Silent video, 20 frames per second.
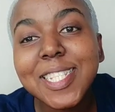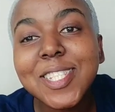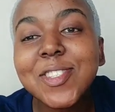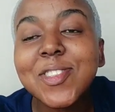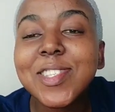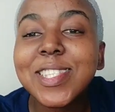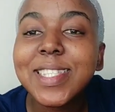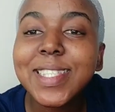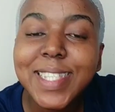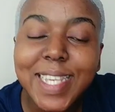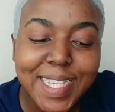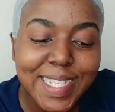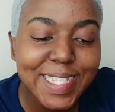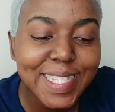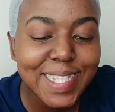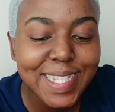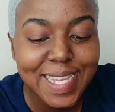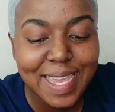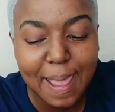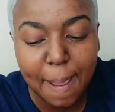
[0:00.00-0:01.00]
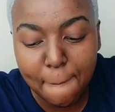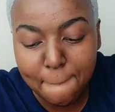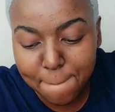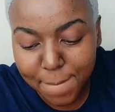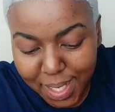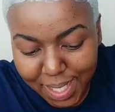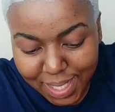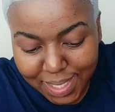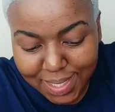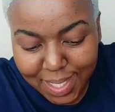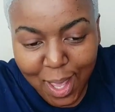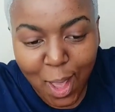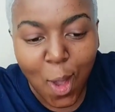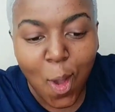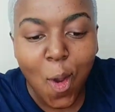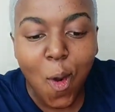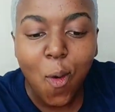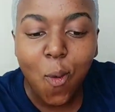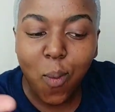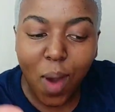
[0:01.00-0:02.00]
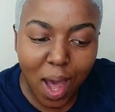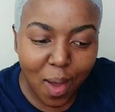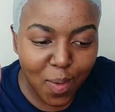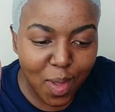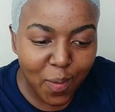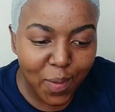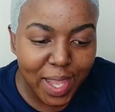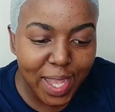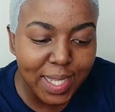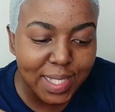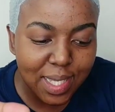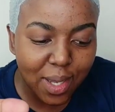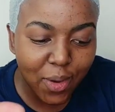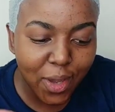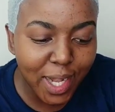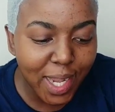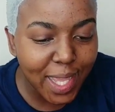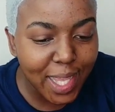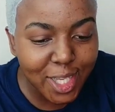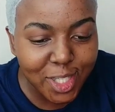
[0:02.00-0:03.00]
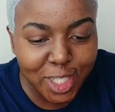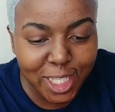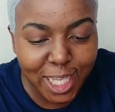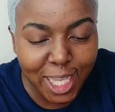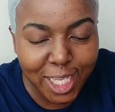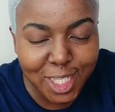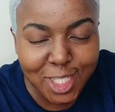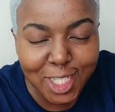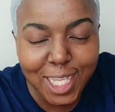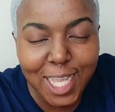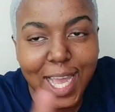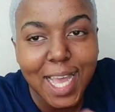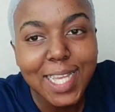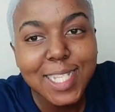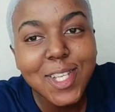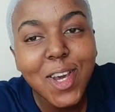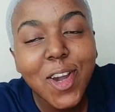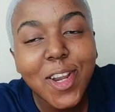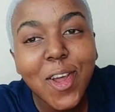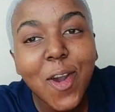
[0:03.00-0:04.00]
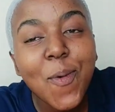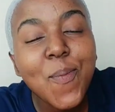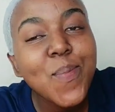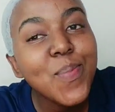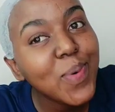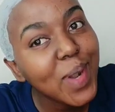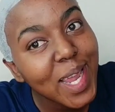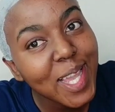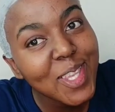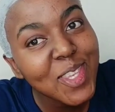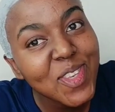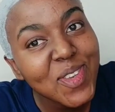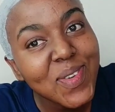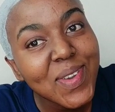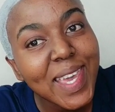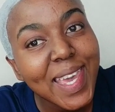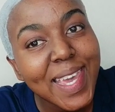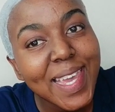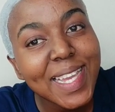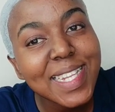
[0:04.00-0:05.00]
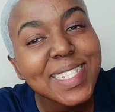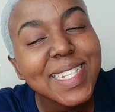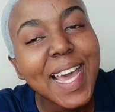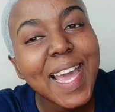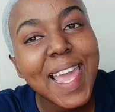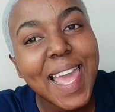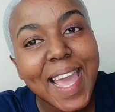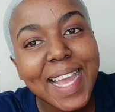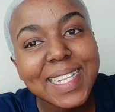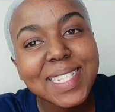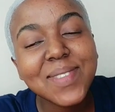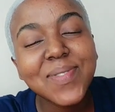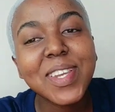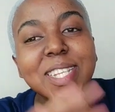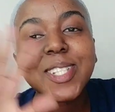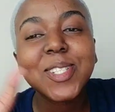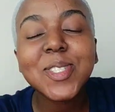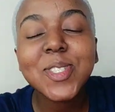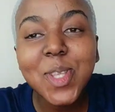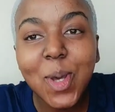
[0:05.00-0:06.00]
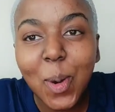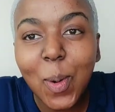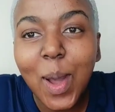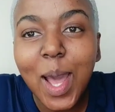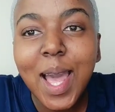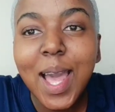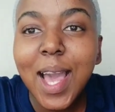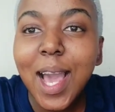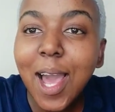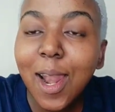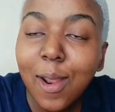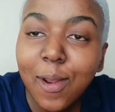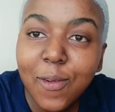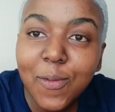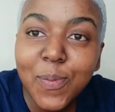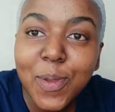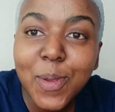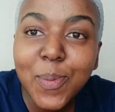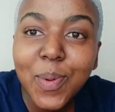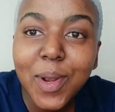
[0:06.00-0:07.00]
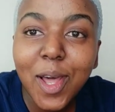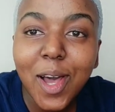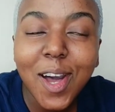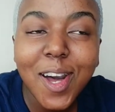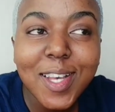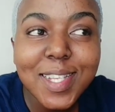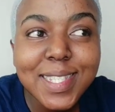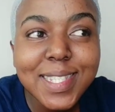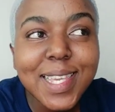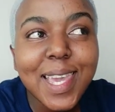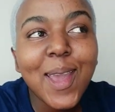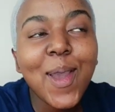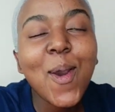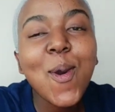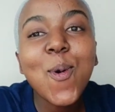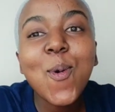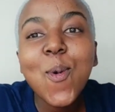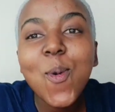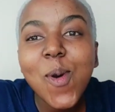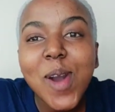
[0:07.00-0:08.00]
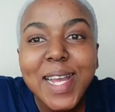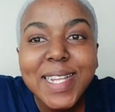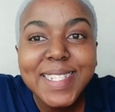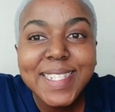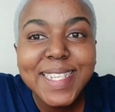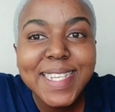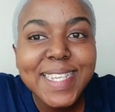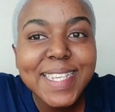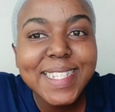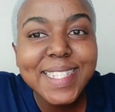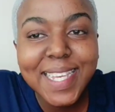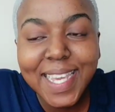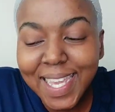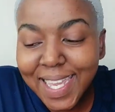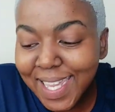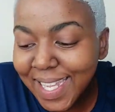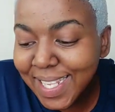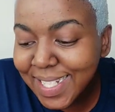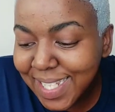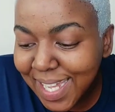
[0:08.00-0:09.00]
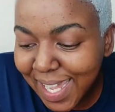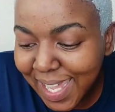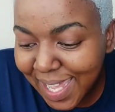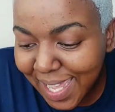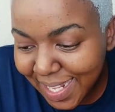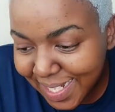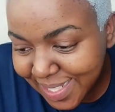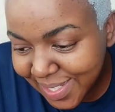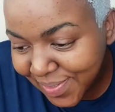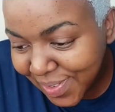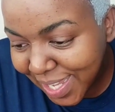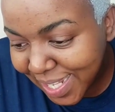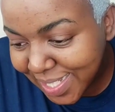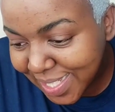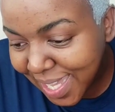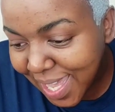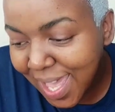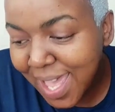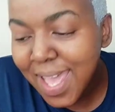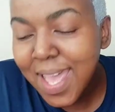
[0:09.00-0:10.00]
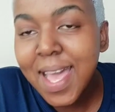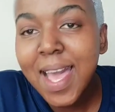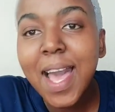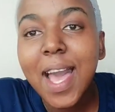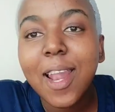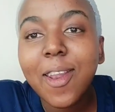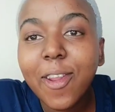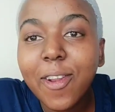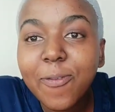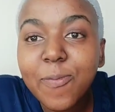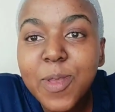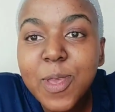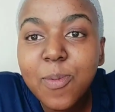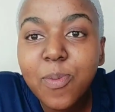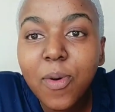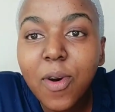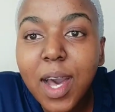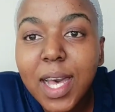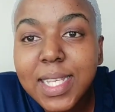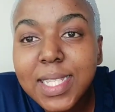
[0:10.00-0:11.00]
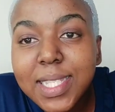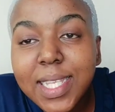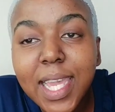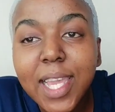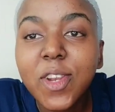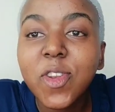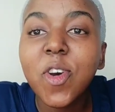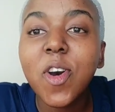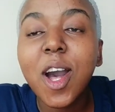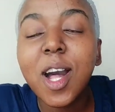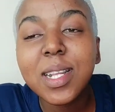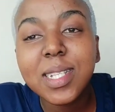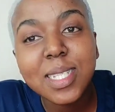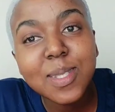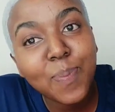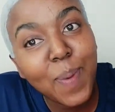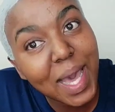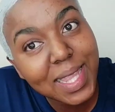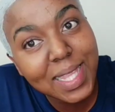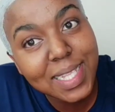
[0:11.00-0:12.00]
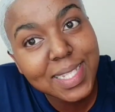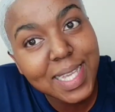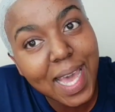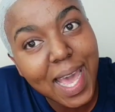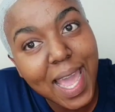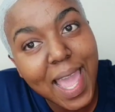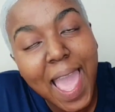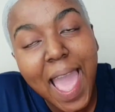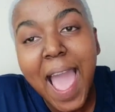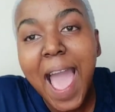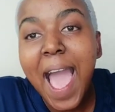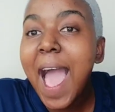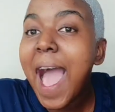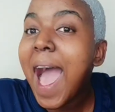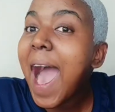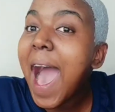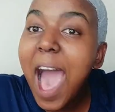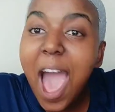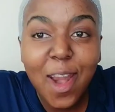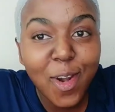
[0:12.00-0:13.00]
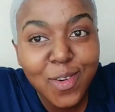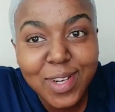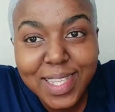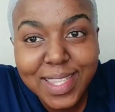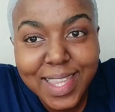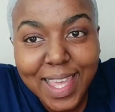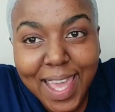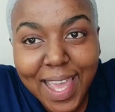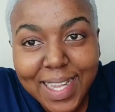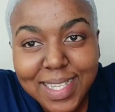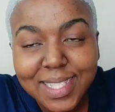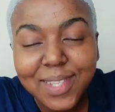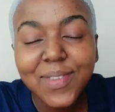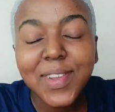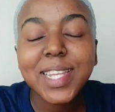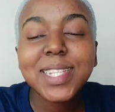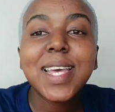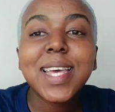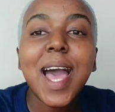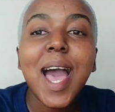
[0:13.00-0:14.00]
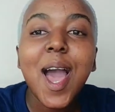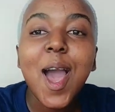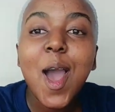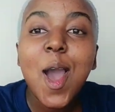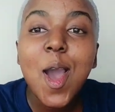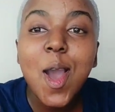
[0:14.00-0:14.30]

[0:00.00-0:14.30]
to 60 minutes. While we wait, I want to educate you guys on our brand new hair dye activator. So a lot of people are asking, what is a hair dye activator? A lot of people are saying, no, I'll just buy the dye, I don't need the activator.